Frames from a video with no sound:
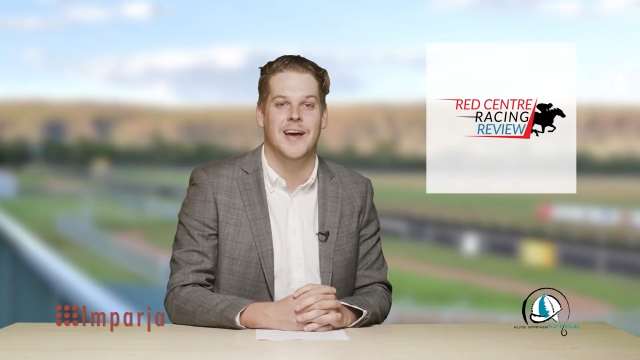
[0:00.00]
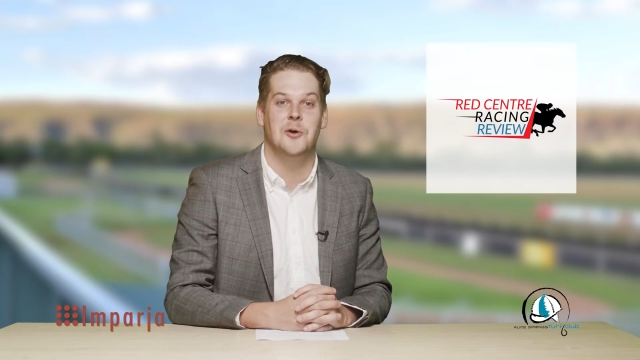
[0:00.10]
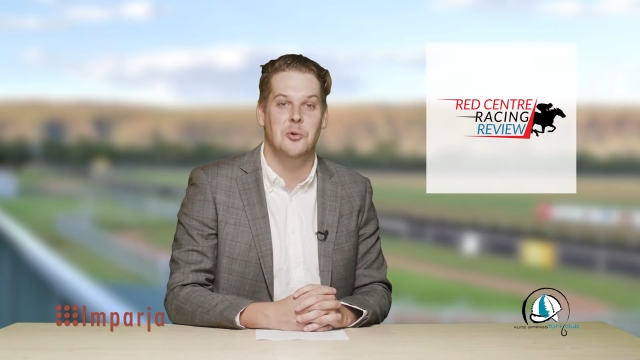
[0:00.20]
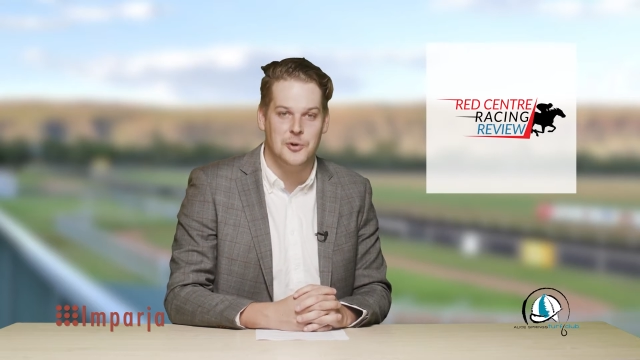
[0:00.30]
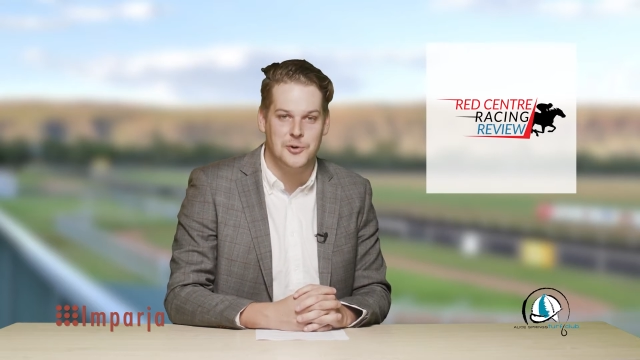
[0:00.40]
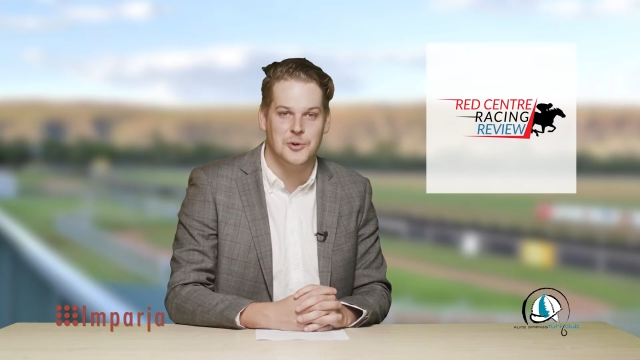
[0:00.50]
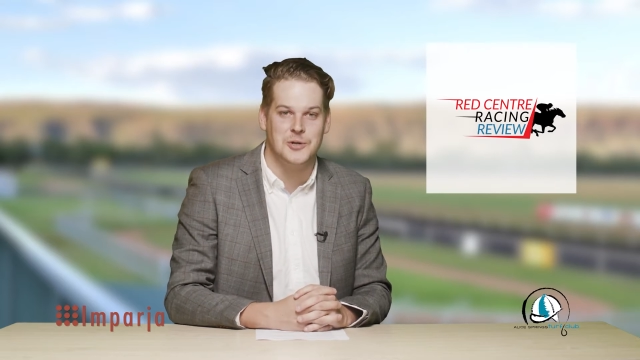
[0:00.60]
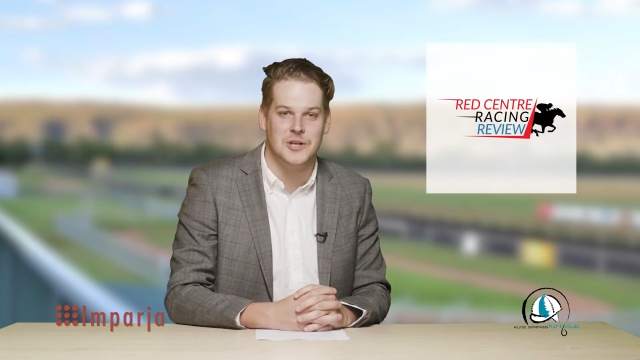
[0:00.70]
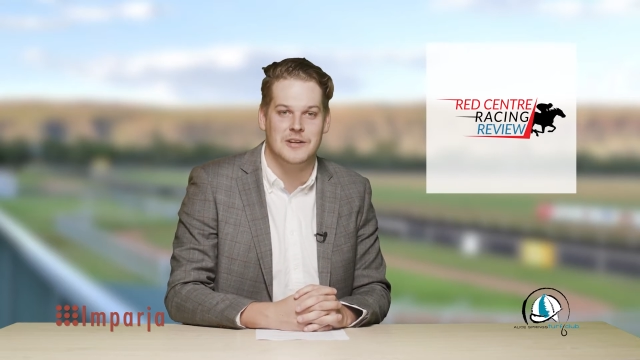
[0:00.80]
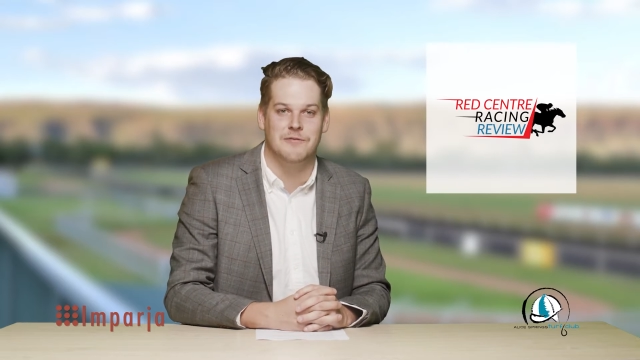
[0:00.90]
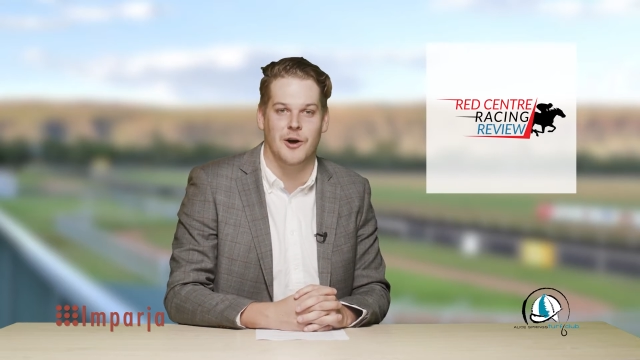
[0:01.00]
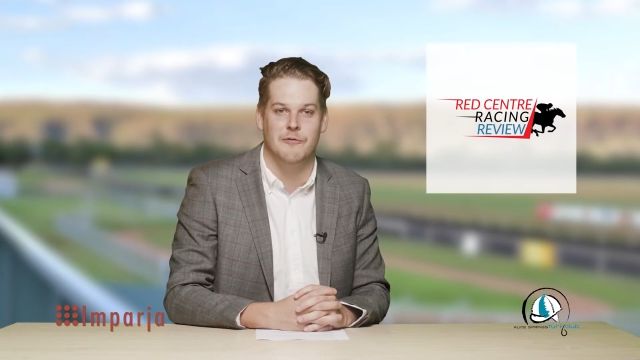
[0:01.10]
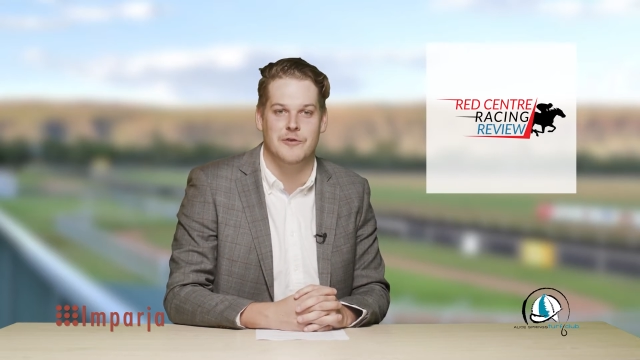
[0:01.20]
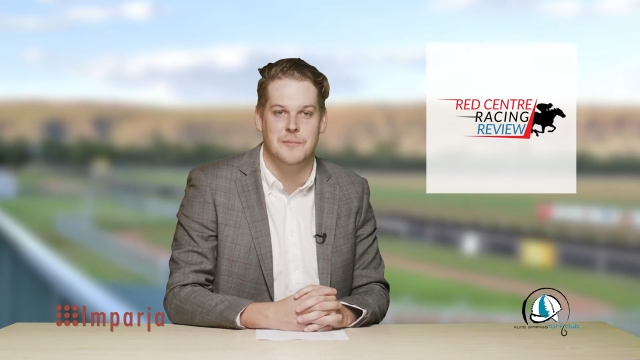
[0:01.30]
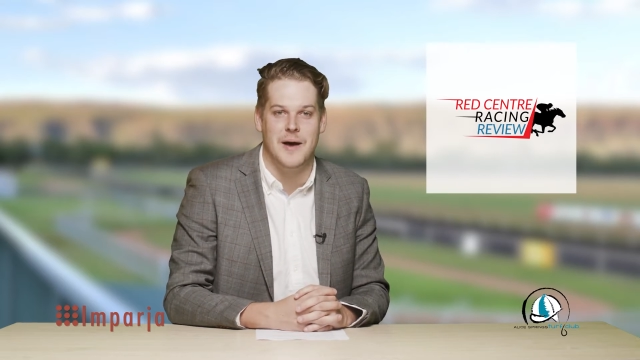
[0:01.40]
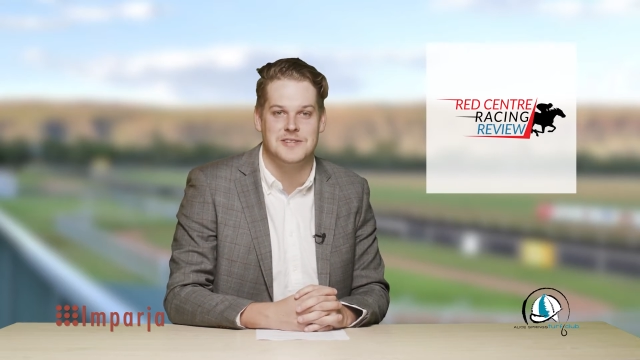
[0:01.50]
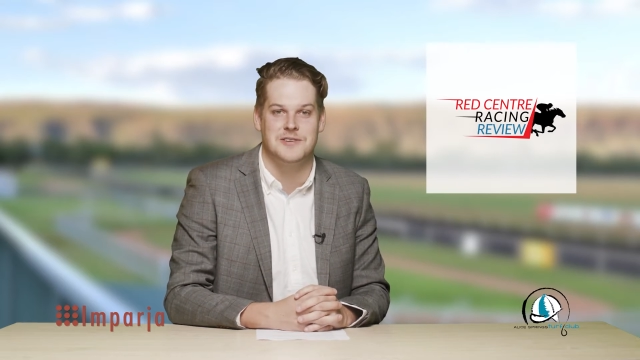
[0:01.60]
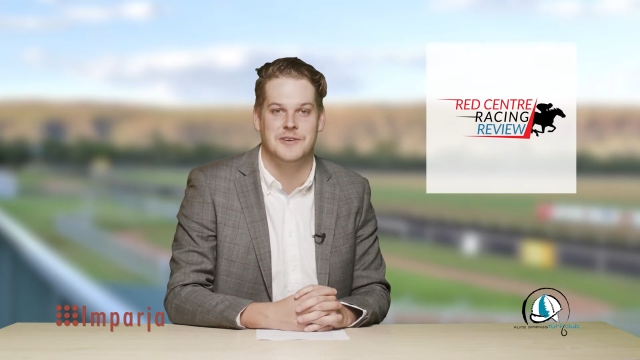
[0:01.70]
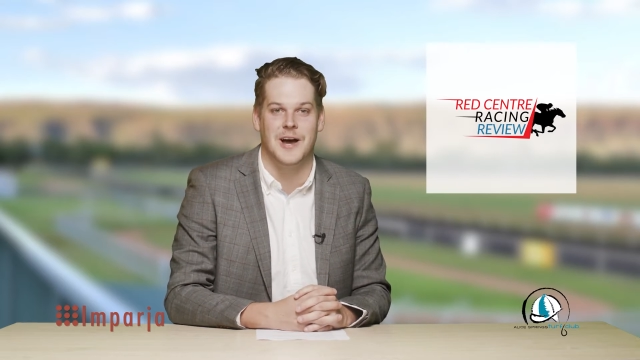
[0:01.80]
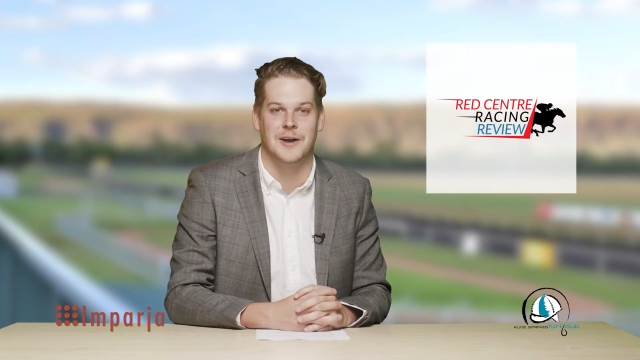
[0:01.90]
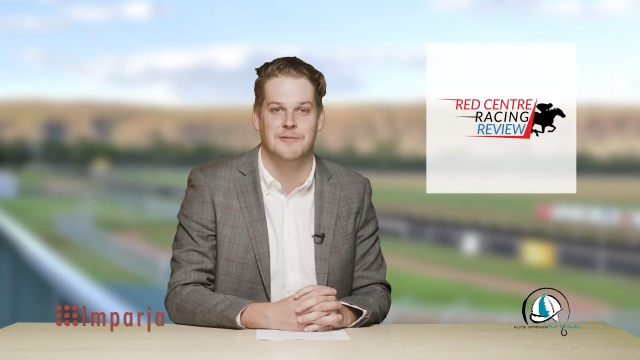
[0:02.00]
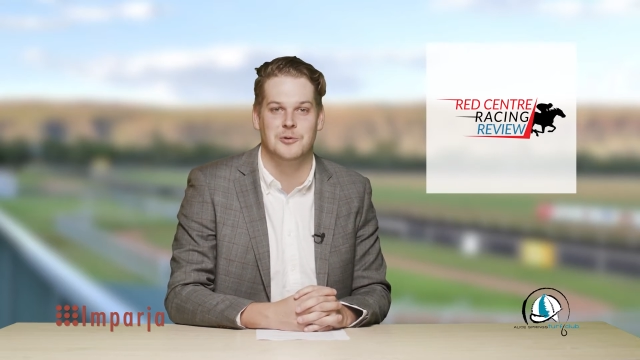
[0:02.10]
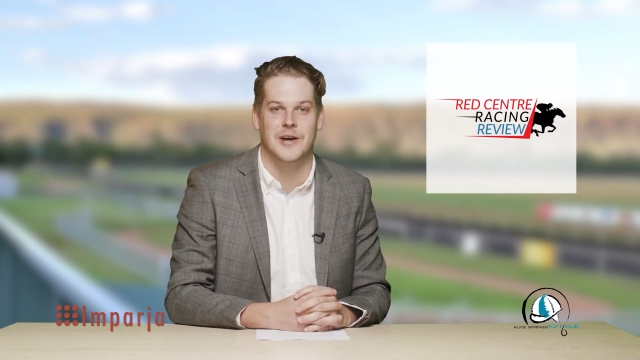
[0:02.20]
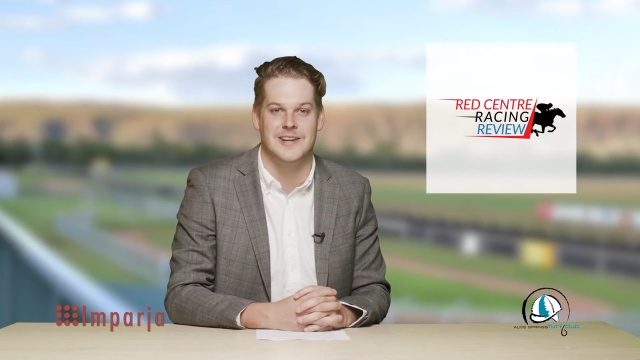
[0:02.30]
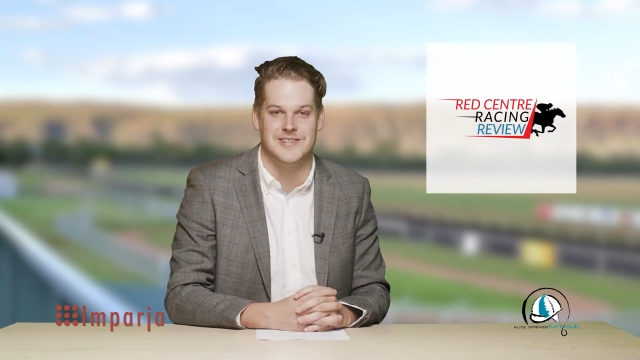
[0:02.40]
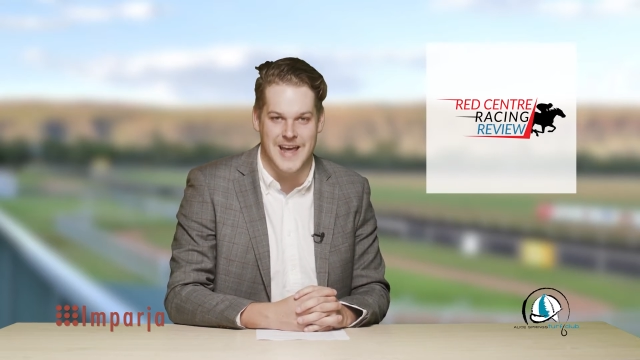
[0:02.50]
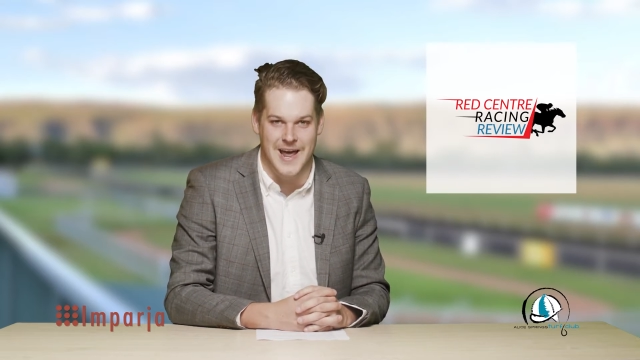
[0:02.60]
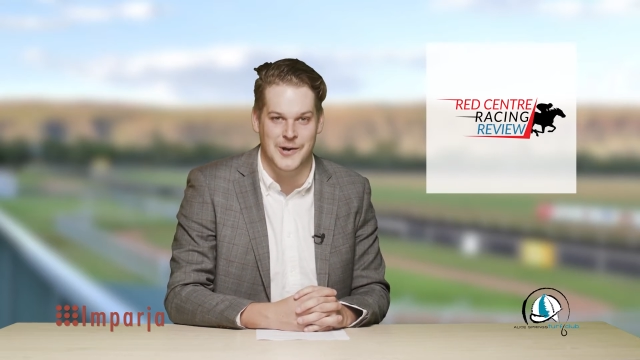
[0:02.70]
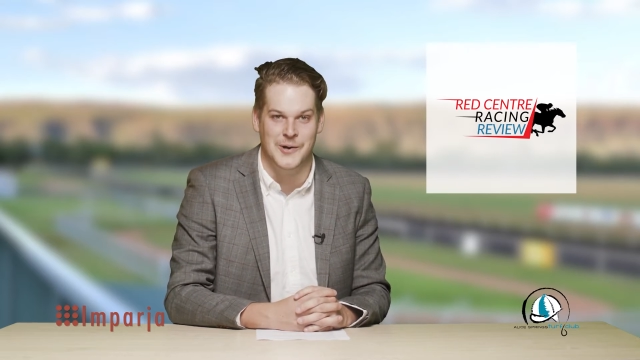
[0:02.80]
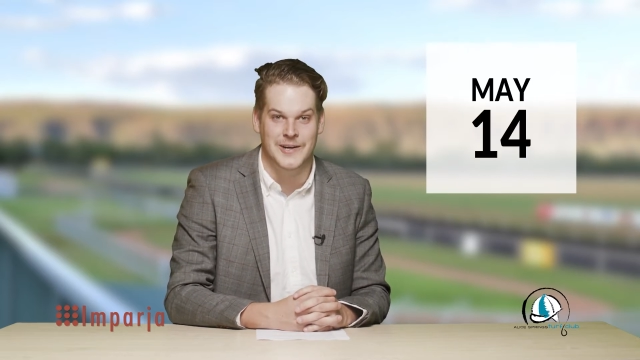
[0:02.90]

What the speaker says: and all the crucial info for the massive carnival days ahead.